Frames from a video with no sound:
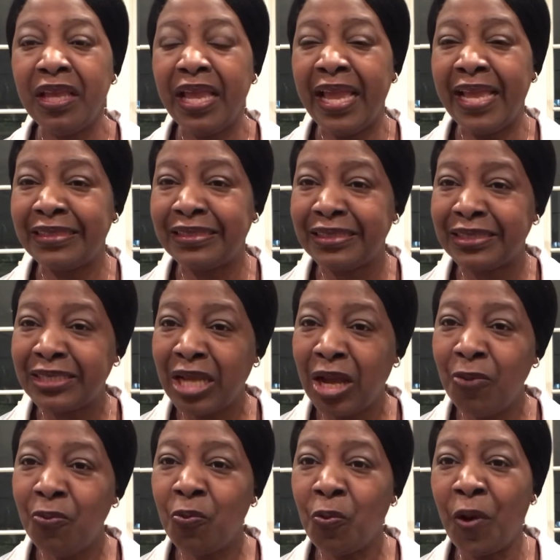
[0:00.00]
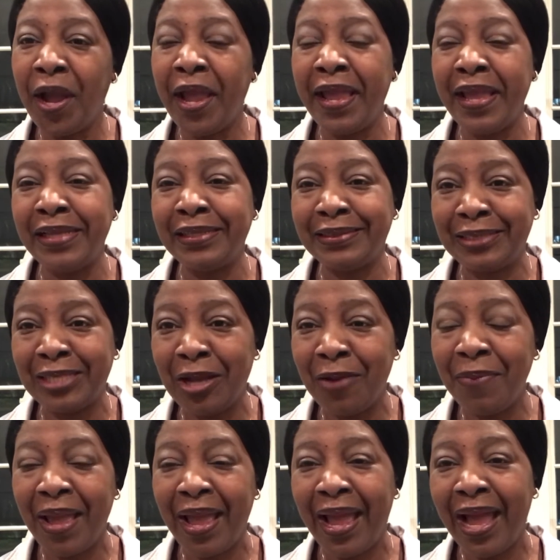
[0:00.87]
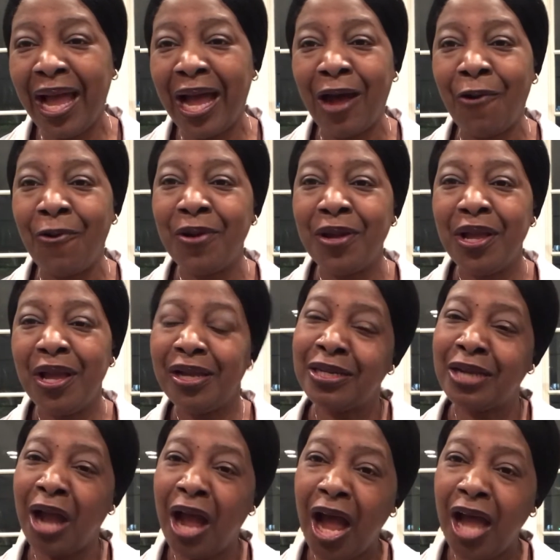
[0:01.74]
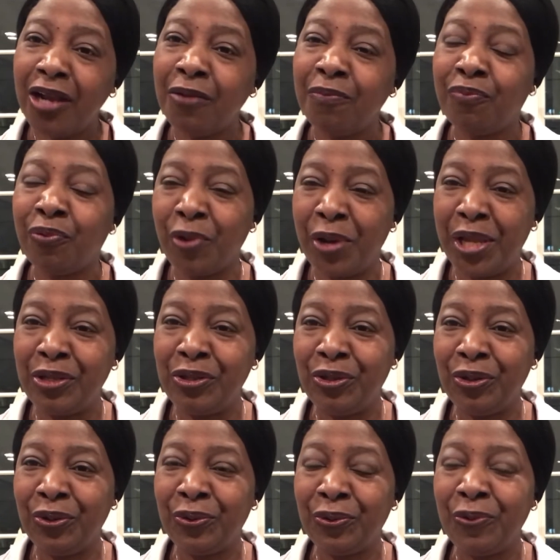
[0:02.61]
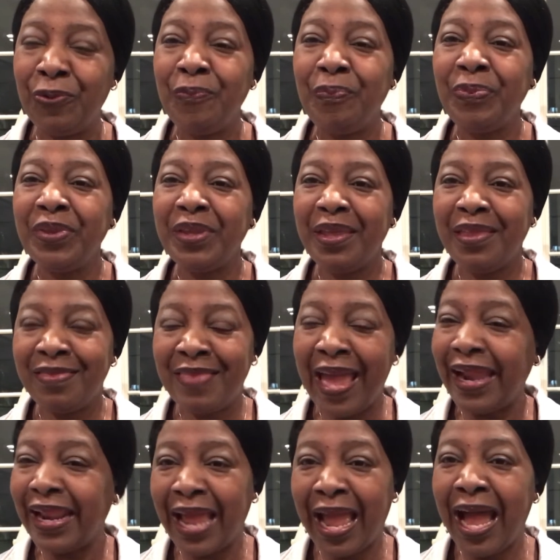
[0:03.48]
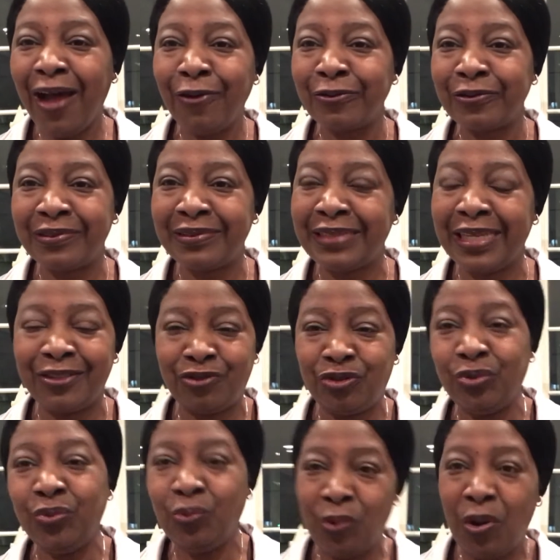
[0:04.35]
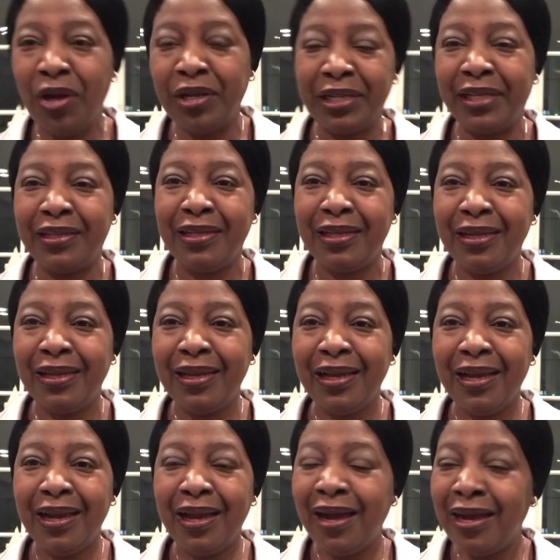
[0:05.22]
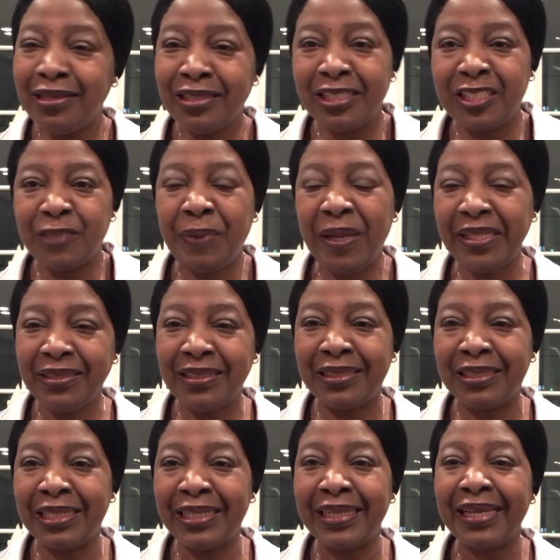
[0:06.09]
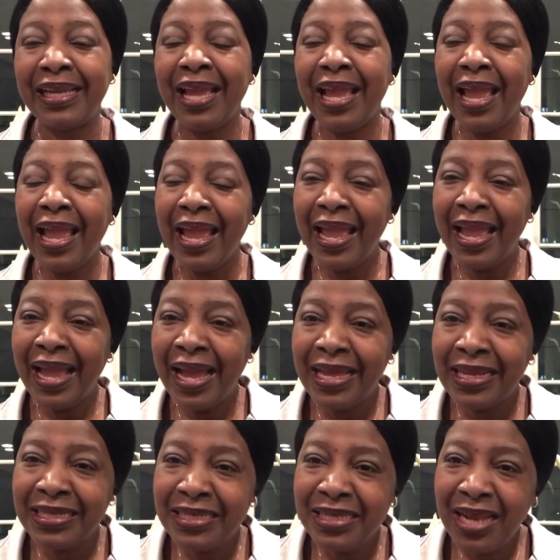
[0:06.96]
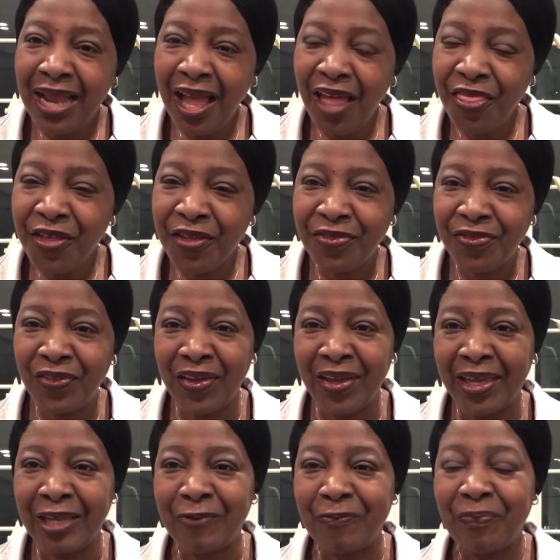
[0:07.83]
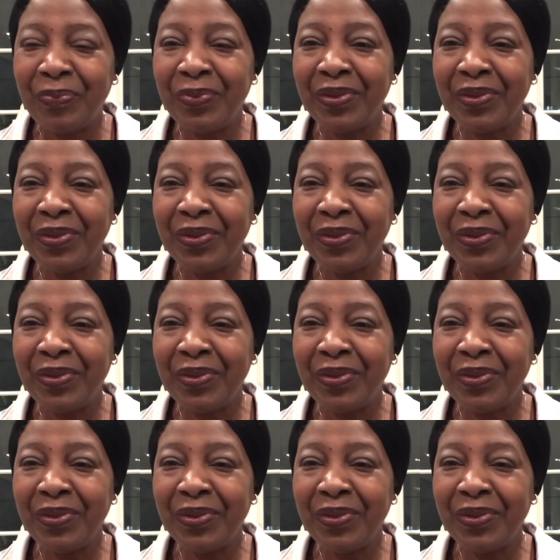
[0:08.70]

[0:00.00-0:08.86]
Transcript: And some way, somehow, God will bring you that house that you wanted unexpectedly. Another thing,